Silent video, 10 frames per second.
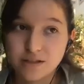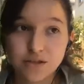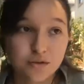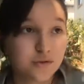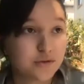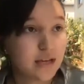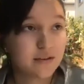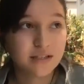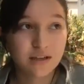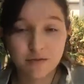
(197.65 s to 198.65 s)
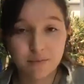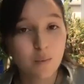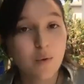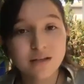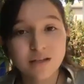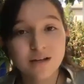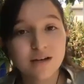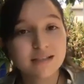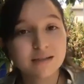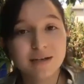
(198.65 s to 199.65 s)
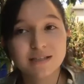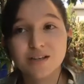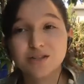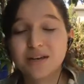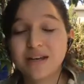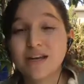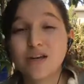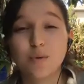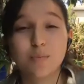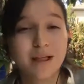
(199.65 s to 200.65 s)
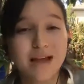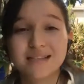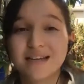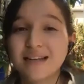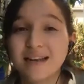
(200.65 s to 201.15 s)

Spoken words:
So if you save seed from it one year as a Mexican zucchini, you plant it,